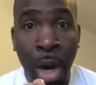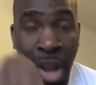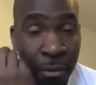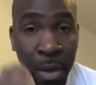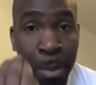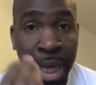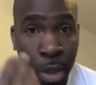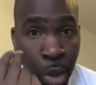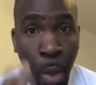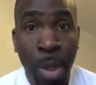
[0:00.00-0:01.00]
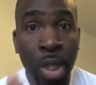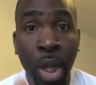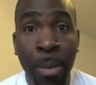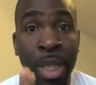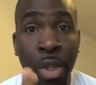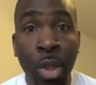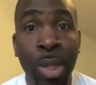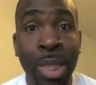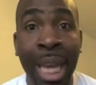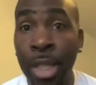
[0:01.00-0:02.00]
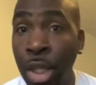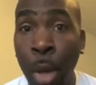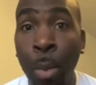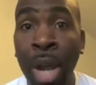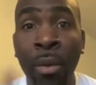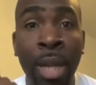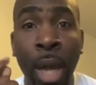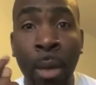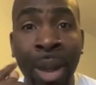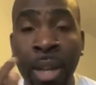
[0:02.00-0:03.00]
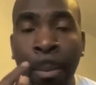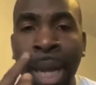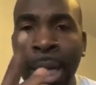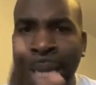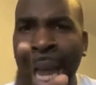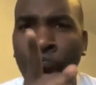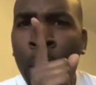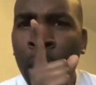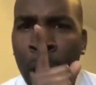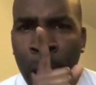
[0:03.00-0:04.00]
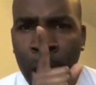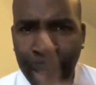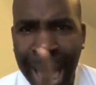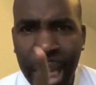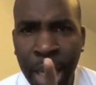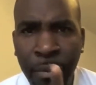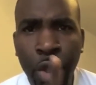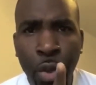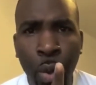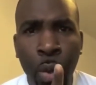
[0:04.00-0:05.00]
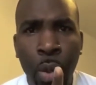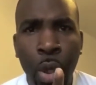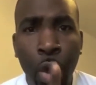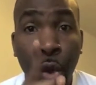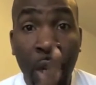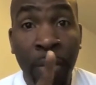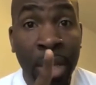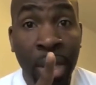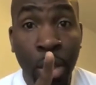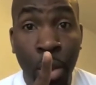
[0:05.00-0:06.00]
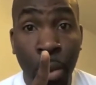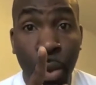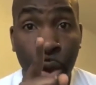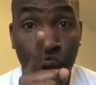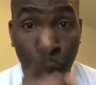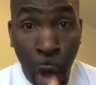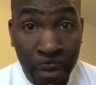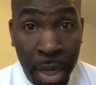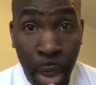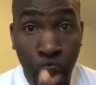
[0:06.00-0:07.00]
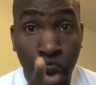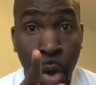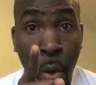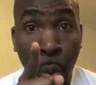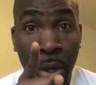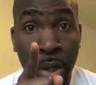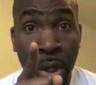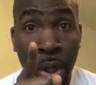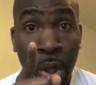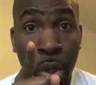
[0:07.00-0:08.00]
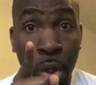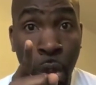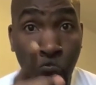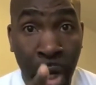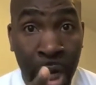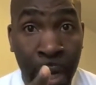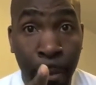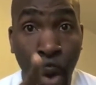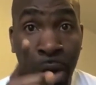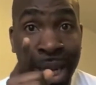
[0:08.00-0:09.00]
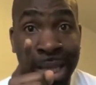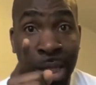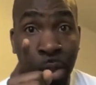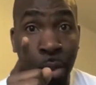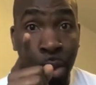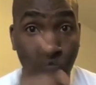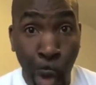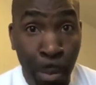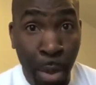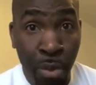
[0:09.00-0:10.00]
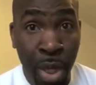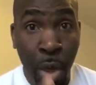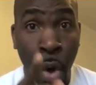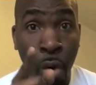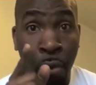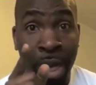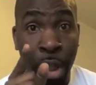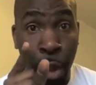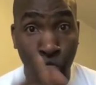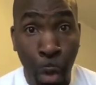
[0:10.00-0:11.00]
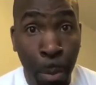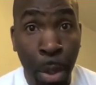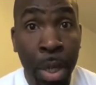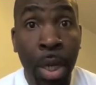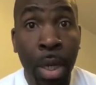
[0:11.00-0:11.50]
every minute someone has committed suicide somewhere around around the planet. Now, that individual could have listened to your video, watched your clip, or listened to your music, or read your book,